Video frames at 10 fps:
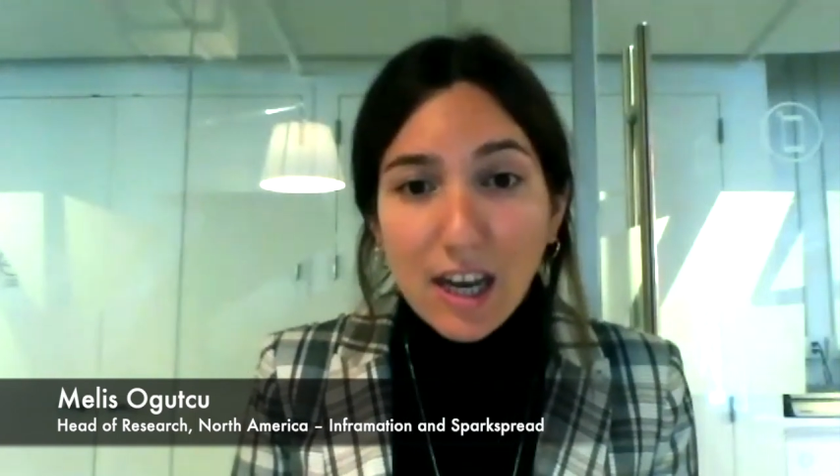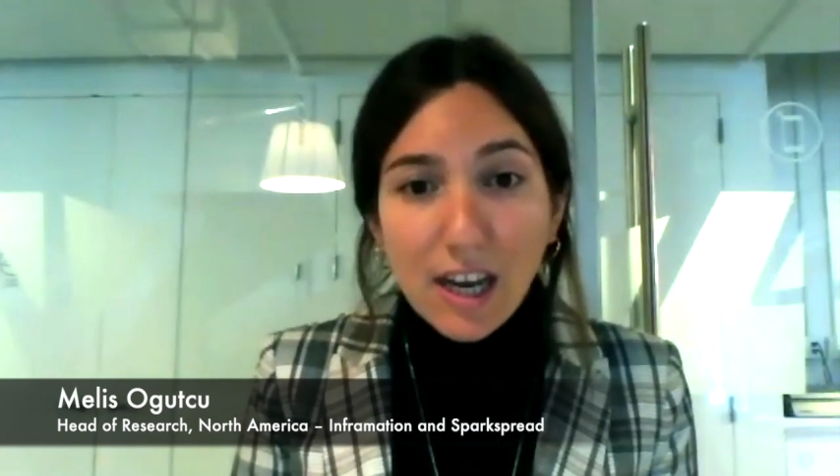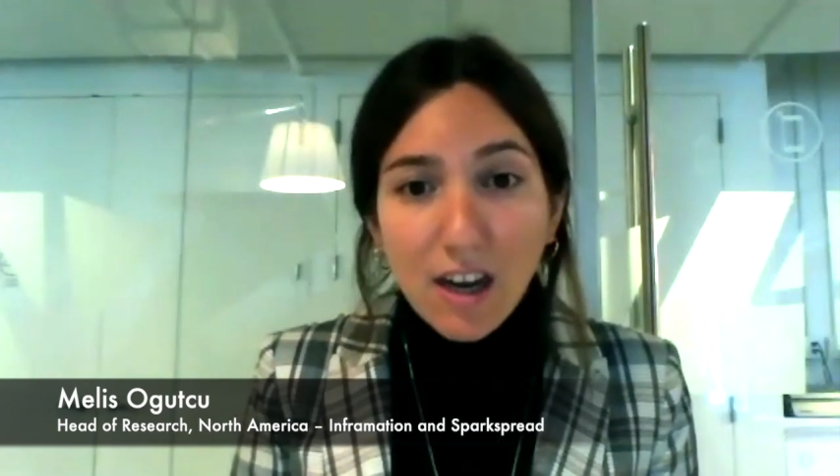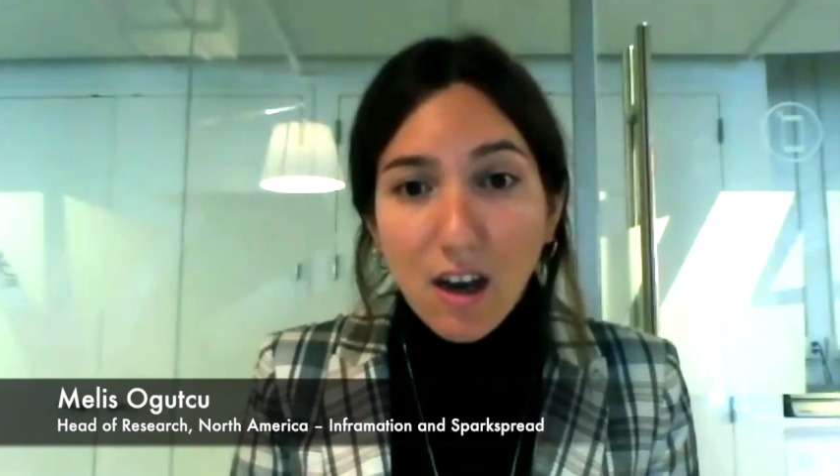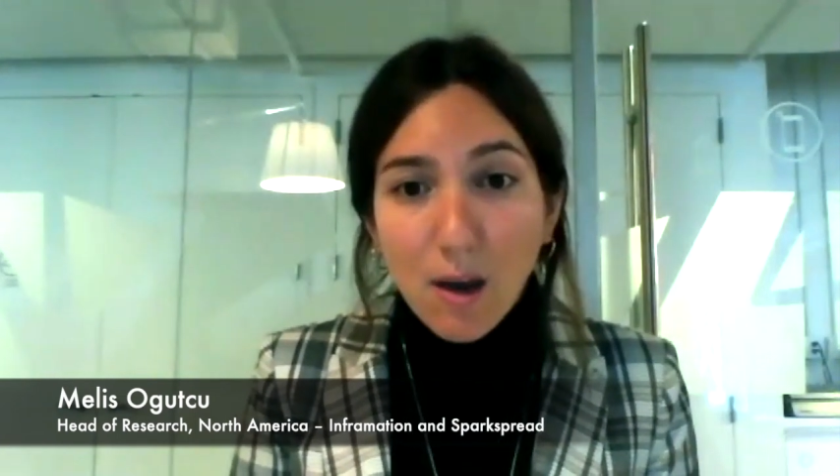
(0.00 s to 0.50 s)

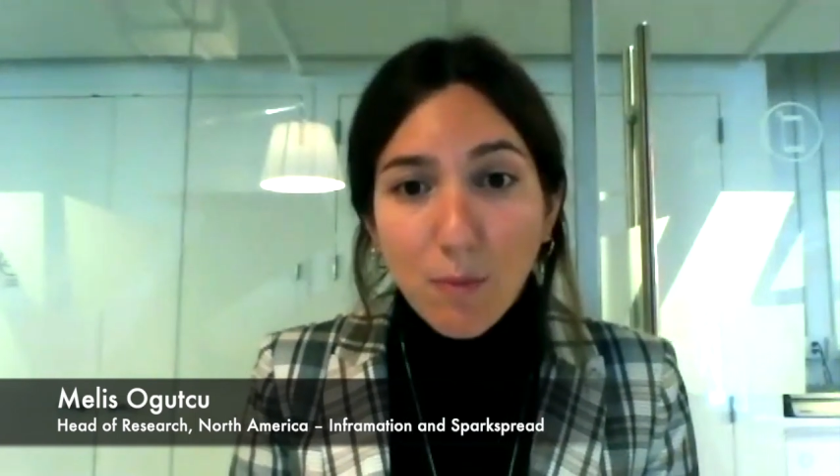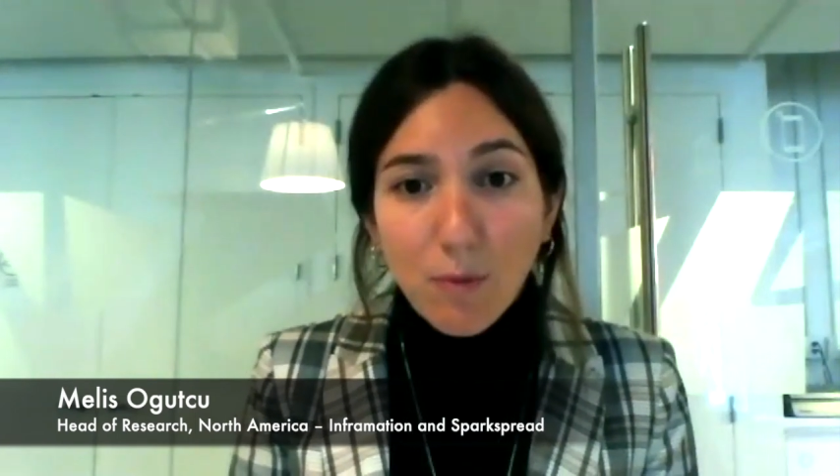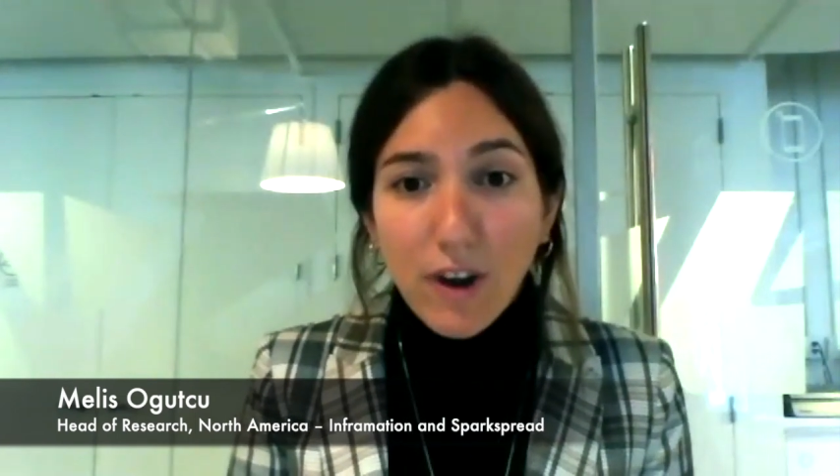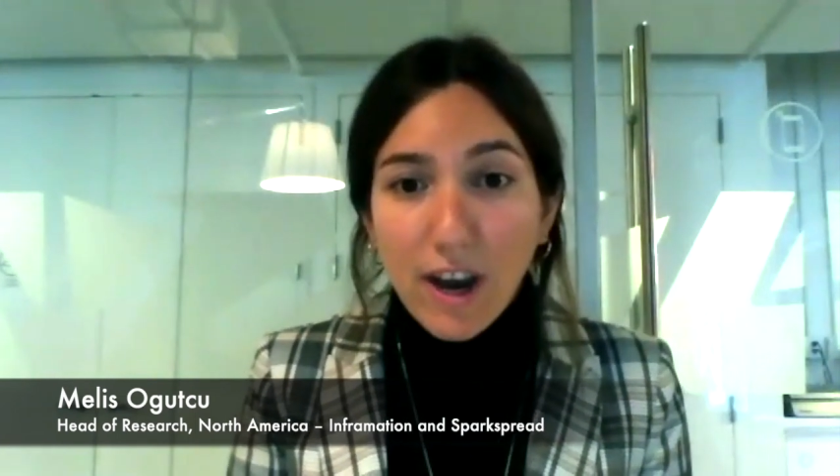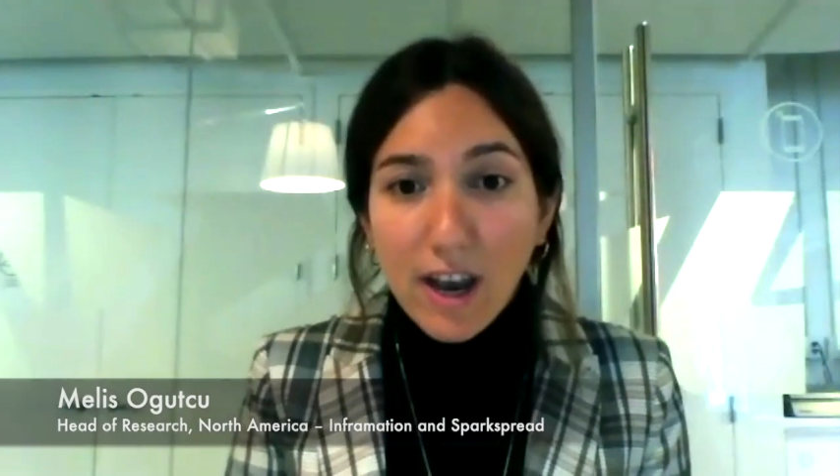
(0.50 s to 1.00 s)
AECOM,
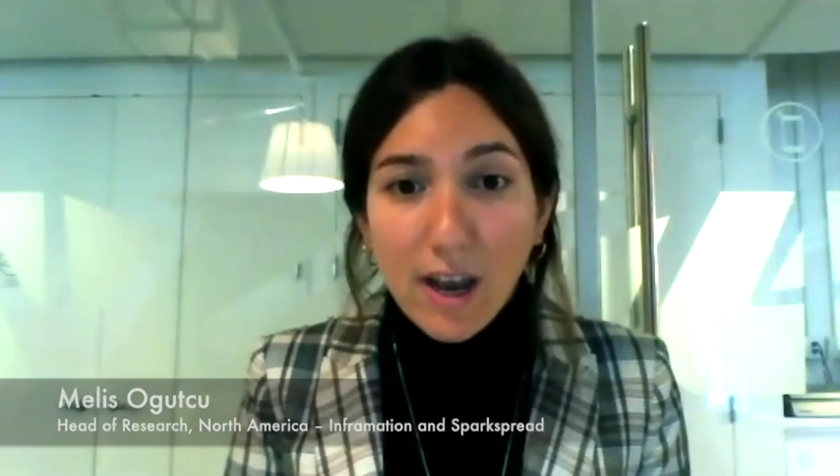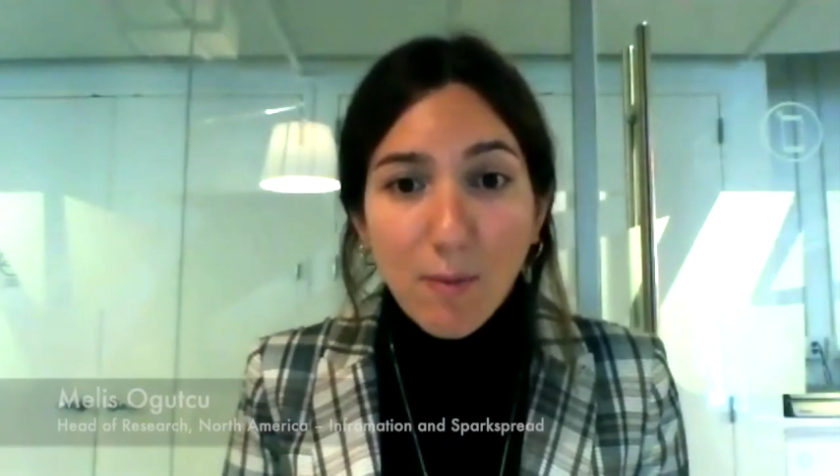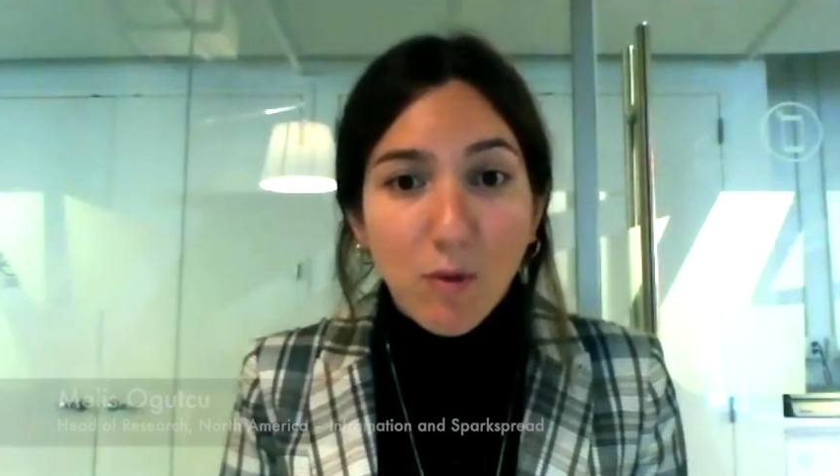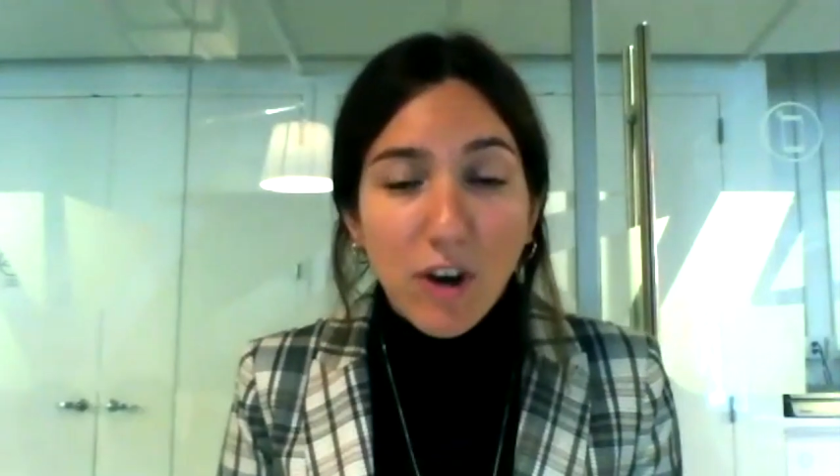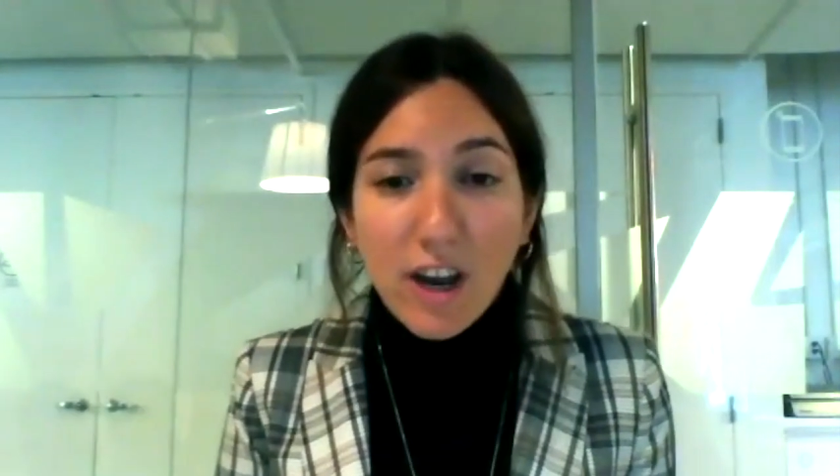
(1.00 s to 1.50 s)

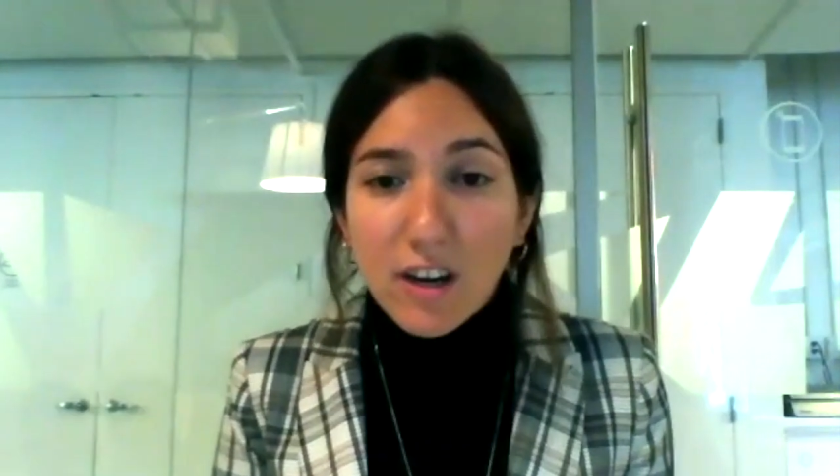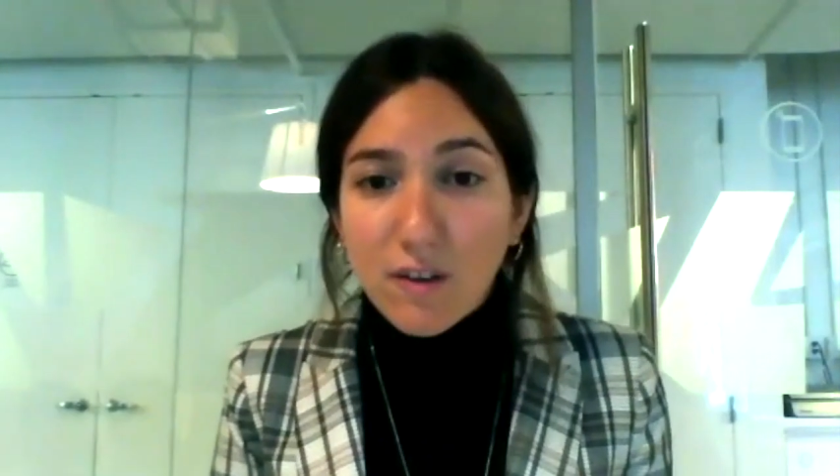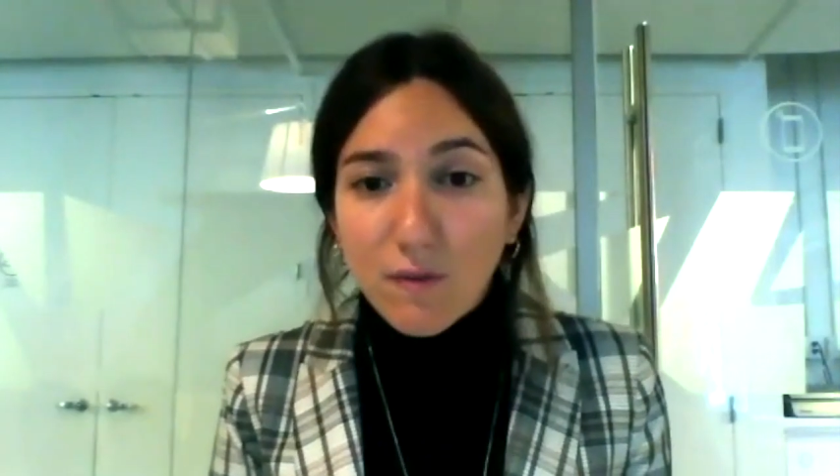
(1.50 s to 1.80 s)
Graham, Granite,